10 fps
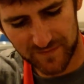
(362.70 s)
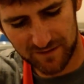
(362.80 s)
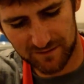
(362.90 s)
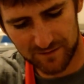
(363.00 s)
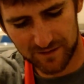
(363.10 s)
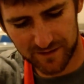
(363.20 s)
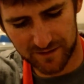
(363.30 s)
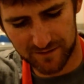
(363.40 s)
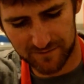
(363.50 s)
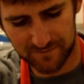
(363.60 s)
Look at that.
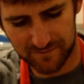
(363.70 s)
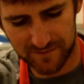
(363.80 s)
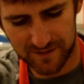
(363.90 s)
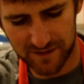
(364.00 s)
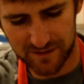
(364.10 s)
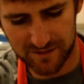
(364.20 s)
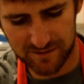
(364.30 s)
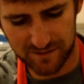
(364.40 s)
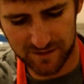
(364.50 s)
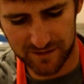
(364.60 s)
They're just,
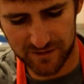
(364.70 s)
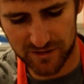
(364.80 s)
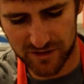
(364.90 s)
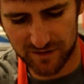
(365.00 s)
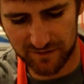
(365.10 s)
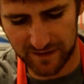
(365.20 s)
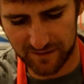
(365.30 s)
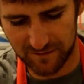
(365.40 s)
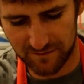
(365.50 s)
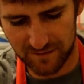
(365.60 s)
you're just hearing
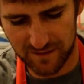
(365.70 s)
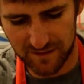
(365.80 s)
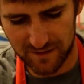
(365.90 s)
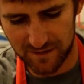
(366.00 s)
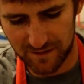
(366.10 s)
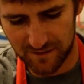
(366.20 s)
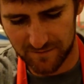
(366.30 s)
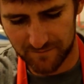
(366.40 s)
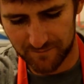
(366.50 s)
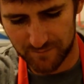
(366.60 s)

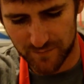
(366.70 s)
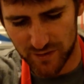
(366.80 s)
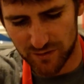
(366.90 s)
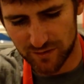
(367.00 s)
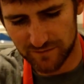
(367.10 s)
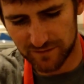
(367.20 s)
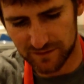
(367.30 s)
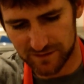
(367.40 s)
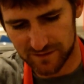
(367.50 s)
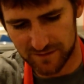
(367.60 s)

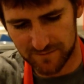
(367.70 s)
beautifulness.